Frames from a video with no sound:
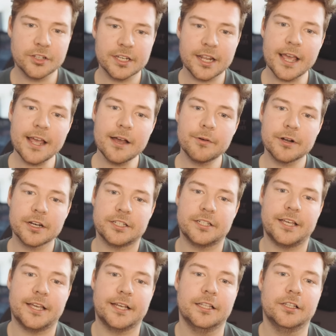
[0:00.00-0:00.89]
today I wanted
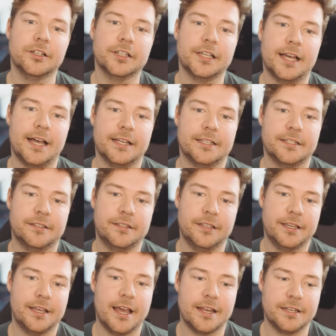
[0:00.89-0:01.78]
to take a look at
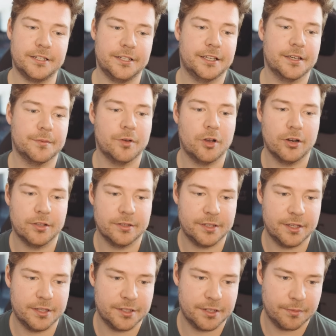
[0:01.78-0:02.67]
the entity component
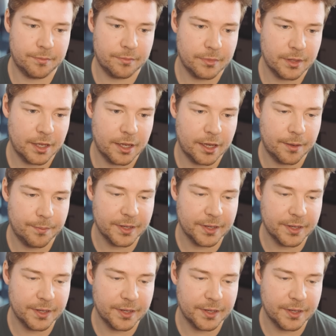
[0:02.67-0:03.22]
system uh,